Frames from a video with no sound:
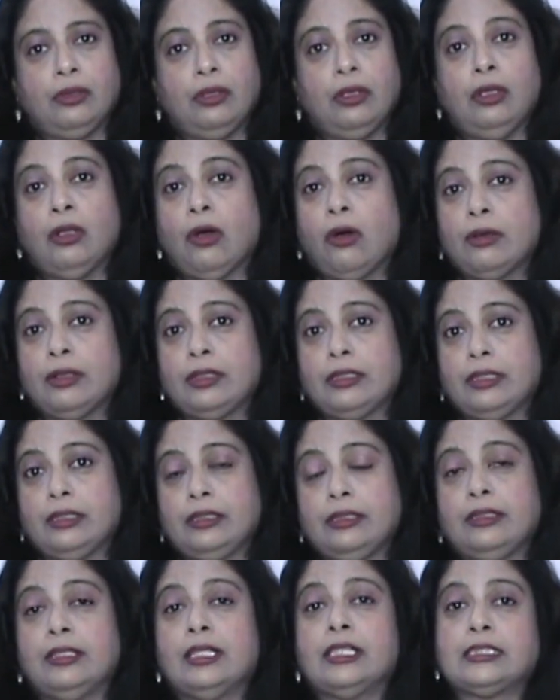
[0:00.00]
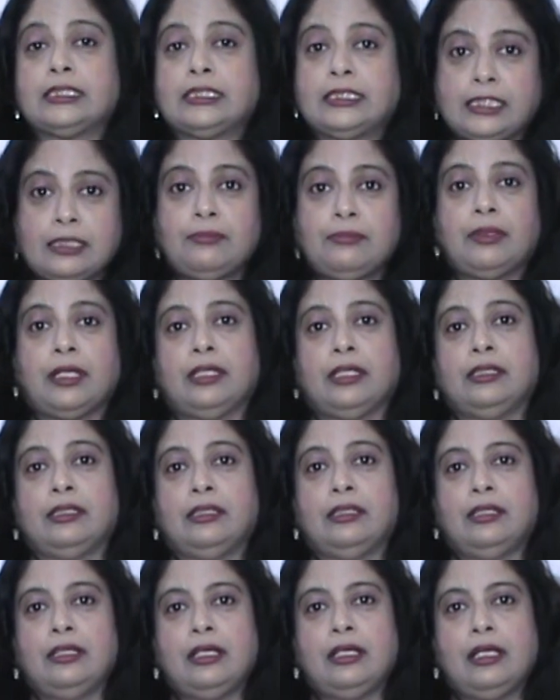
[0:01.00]
Lord
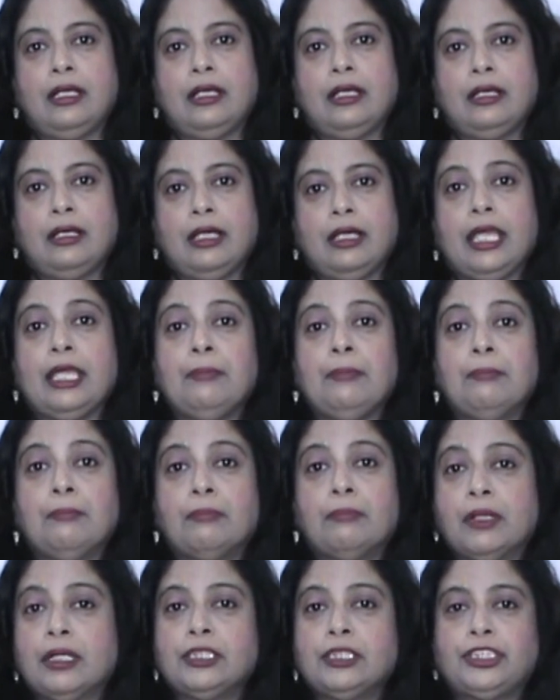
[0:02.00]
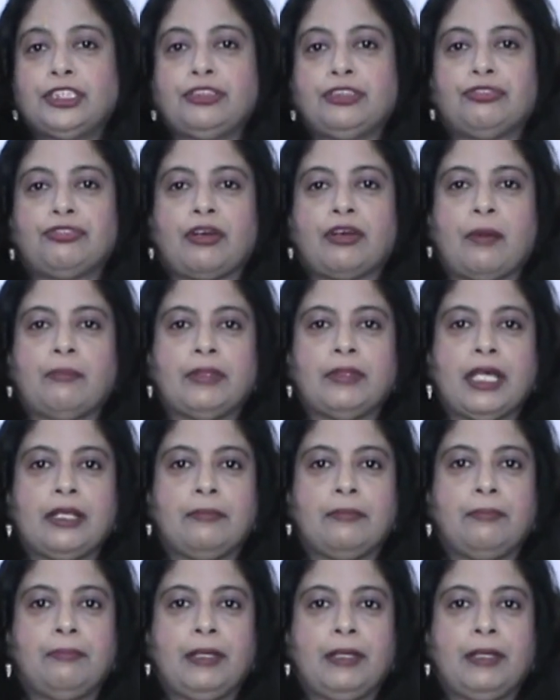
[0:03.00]
Nrsimha emerged from that